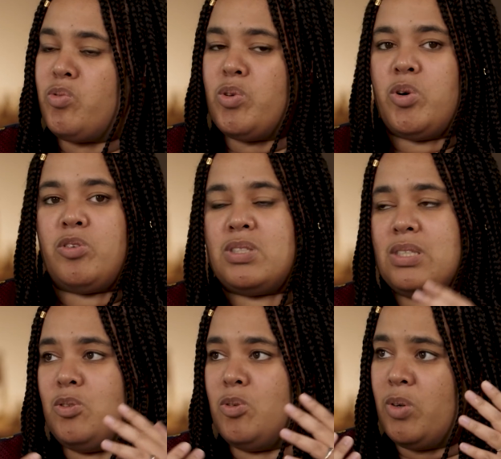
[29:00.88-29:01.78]
We want to
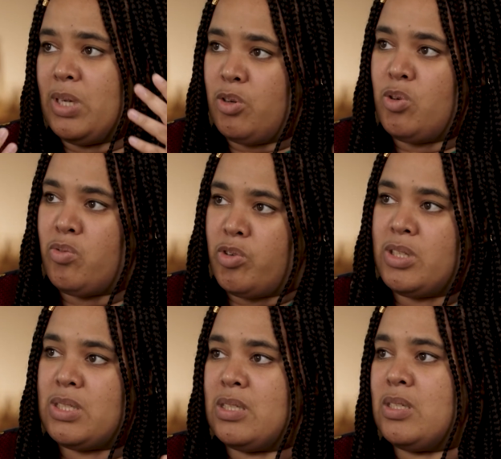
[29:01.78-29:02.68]
hear your
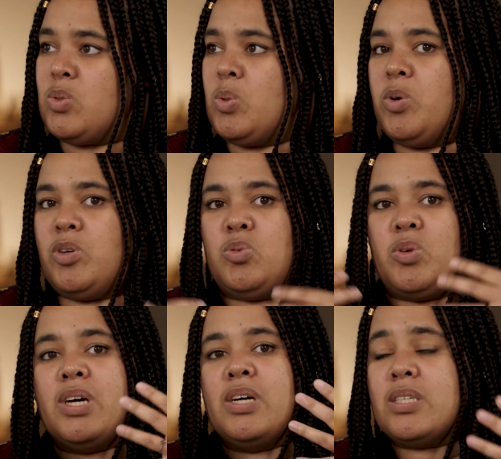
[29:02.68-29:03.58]
voices. We want to do
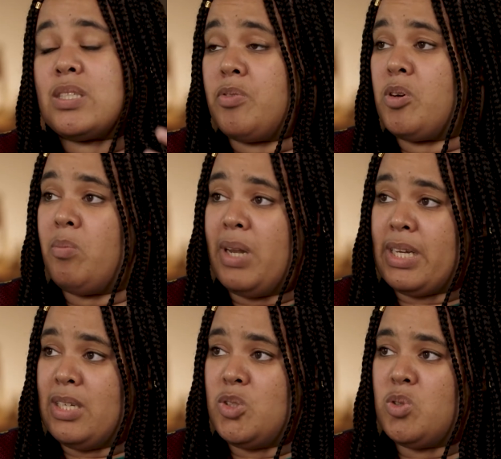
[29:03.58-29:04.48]
something on
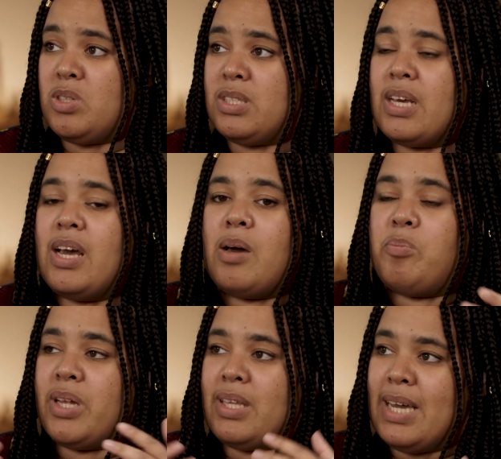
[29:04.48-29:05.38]
Black histories.
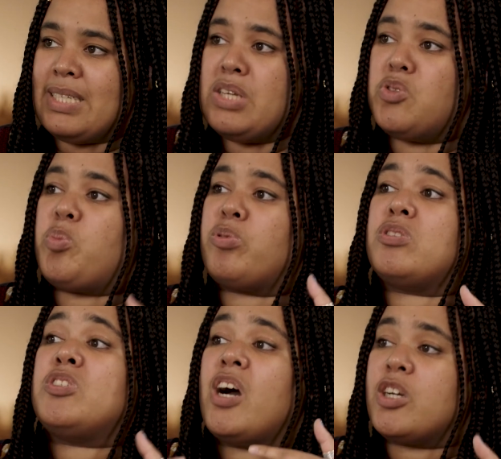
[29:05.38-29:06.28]
But yet in the
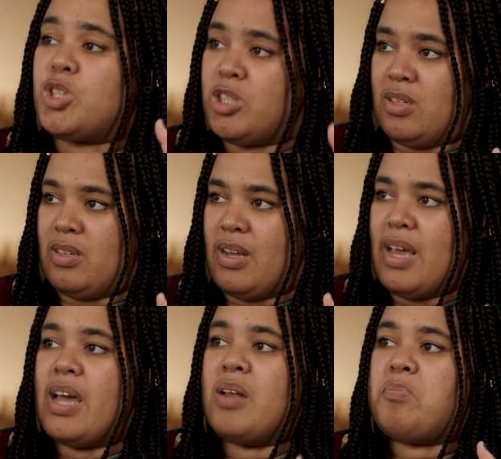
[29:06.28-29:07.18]
production
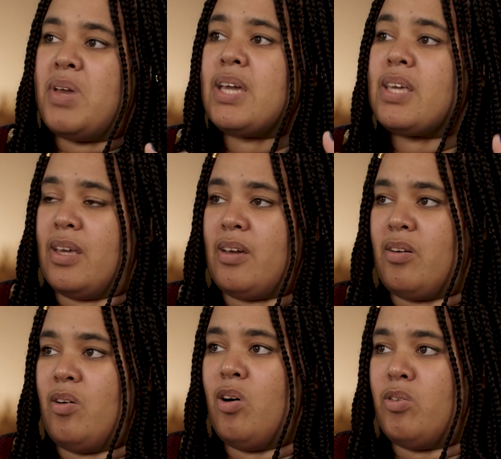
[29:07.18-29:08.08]
and
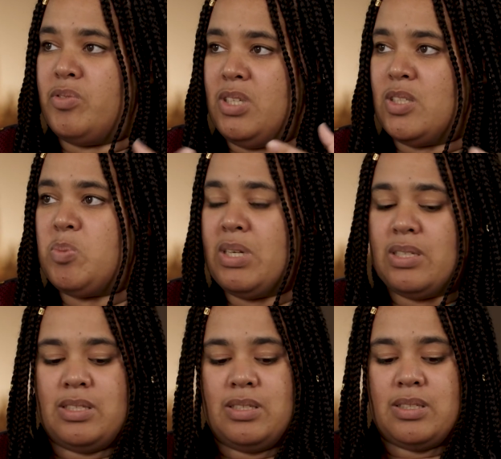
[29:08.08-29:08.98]
making of these
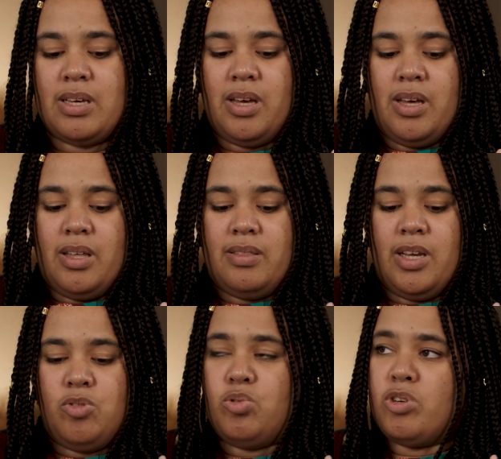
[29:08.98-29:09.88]
spaces,
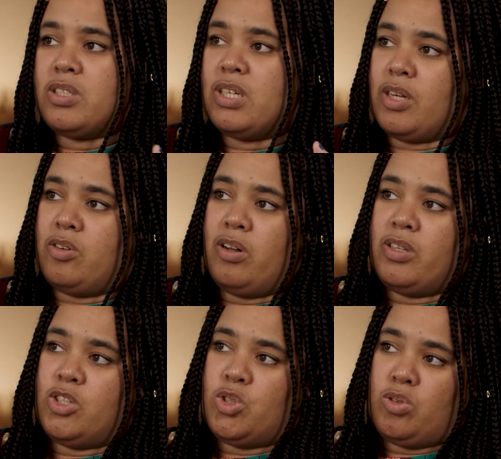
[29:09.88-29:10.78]
they do not
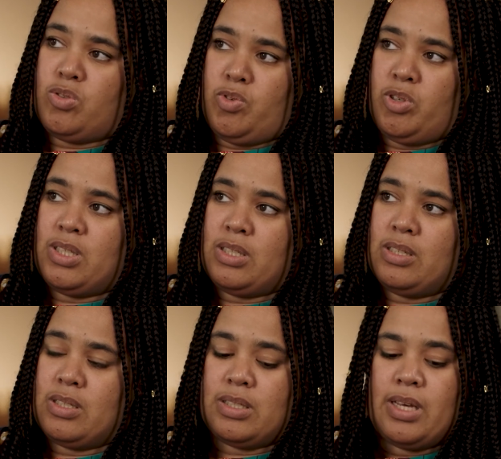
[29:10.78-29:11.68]
acknowledge those
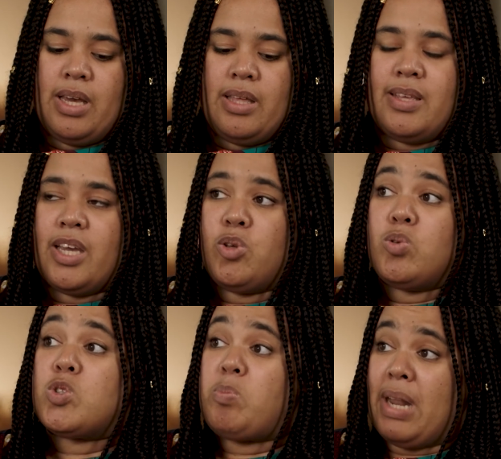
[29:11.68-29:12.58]
voices. They
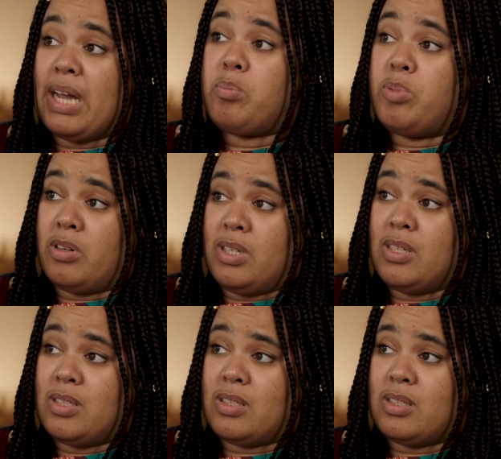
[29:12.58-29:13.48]
use Black
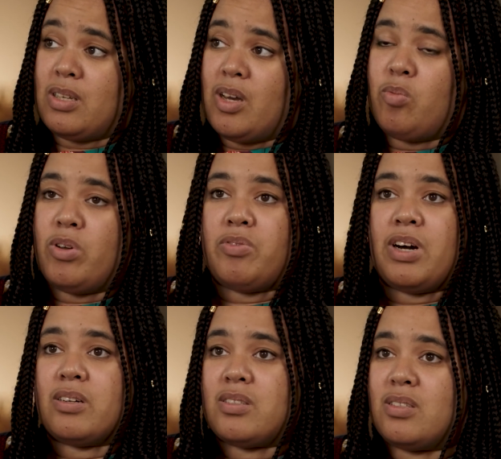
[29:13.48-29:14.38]
bodies
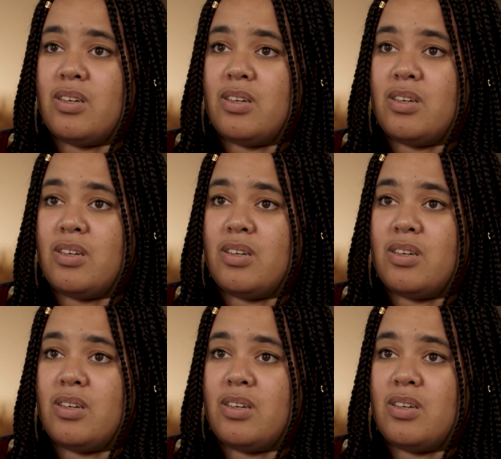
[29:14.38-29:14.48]
without,